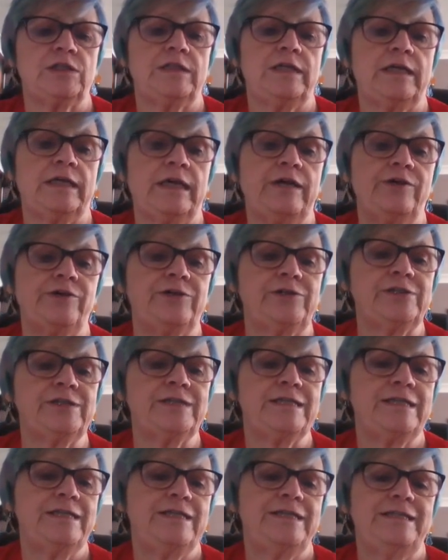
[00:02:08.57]
they're called
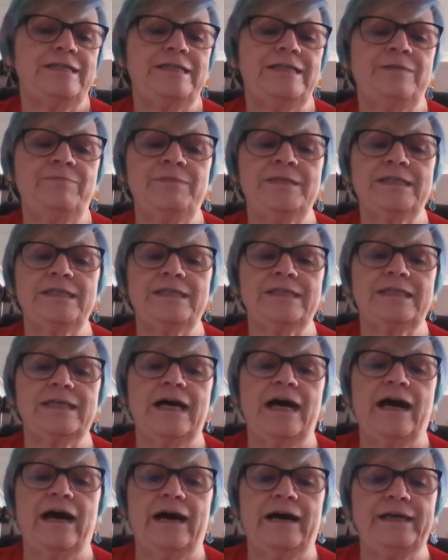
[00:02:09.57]
Summer
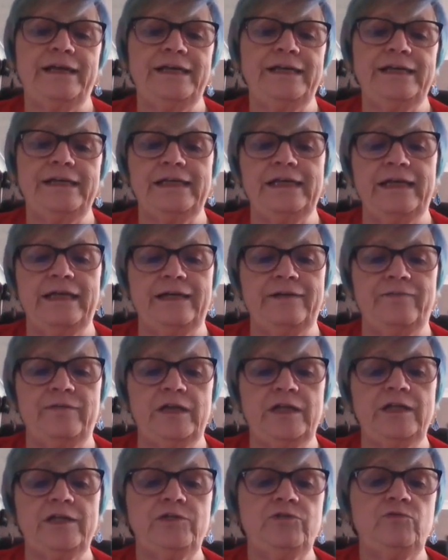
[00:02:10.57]
Sky,
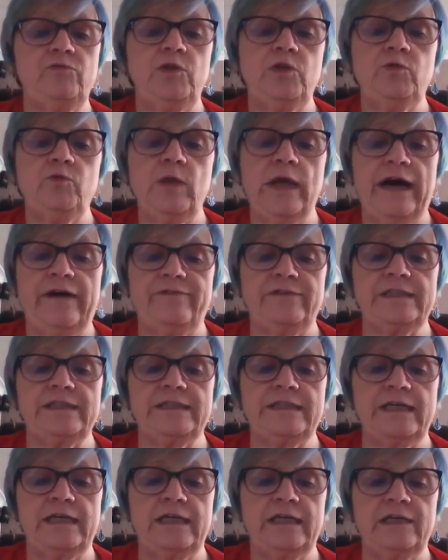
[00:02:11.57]
Lulu
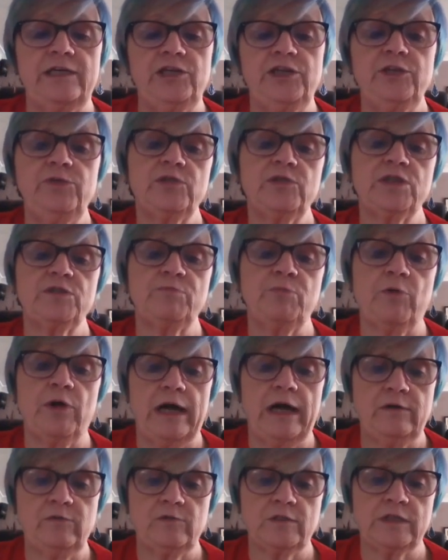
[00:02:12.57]
Lavender, New
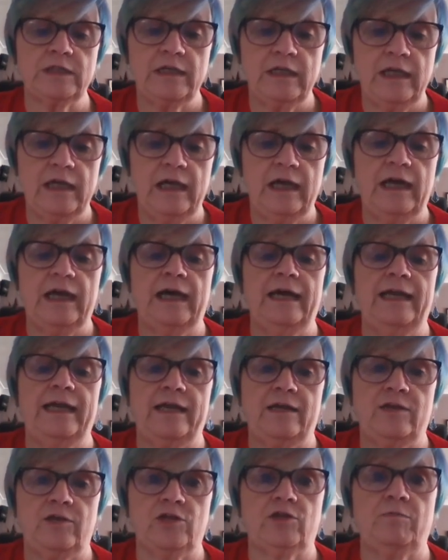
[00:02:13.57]
Sprout, and
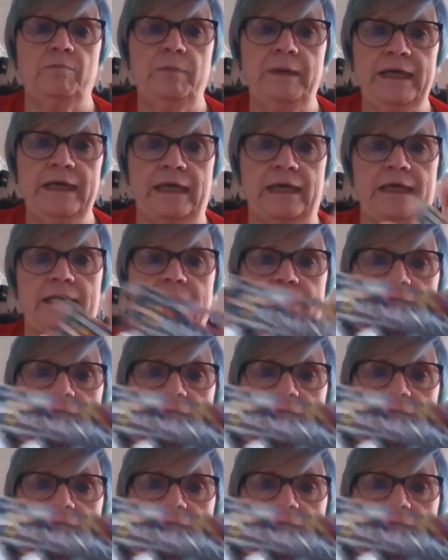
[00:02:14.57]
Angel Pink.